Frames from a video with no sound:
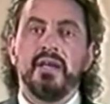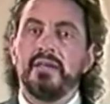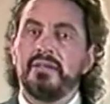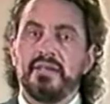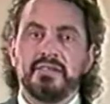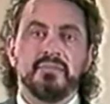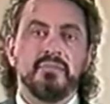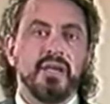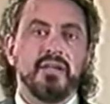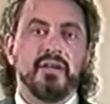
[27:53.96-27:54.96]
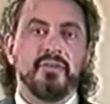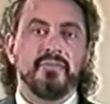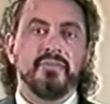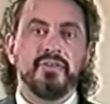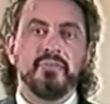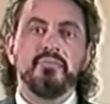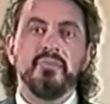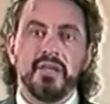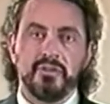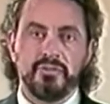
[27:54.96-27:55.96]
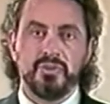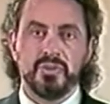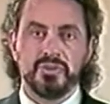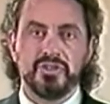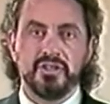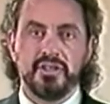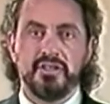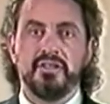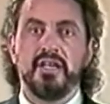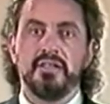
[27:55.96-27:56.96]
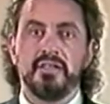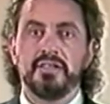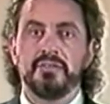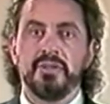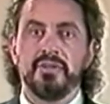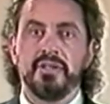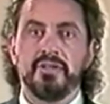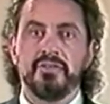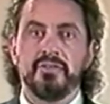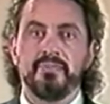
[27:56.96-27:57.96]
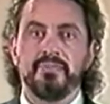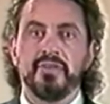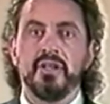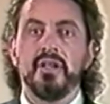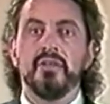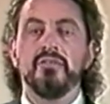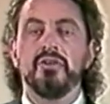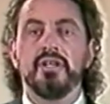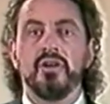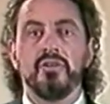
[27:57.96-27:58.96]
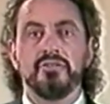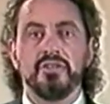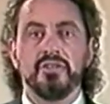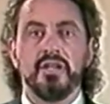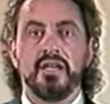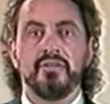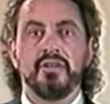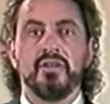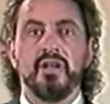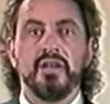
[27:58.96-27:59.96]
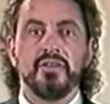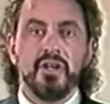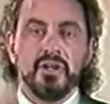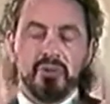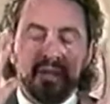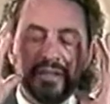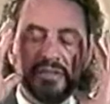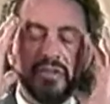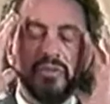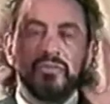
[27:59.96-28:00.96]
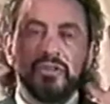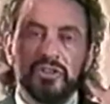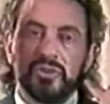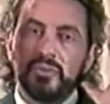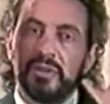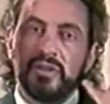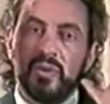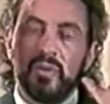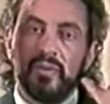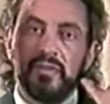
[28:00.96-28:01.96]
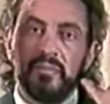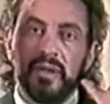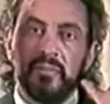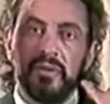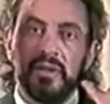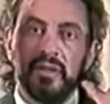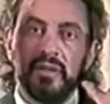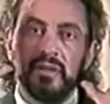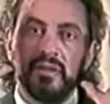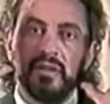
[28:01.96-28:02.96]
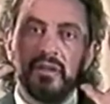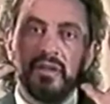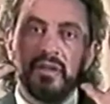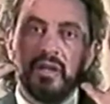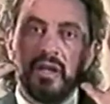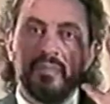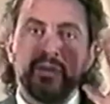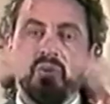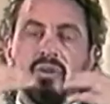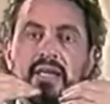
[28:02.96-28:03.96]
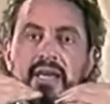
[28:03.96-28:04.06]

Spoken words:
It doesn't matter. The metaphors contain the experience. Very often you'll have a client who has no visual recall of the memory, but all they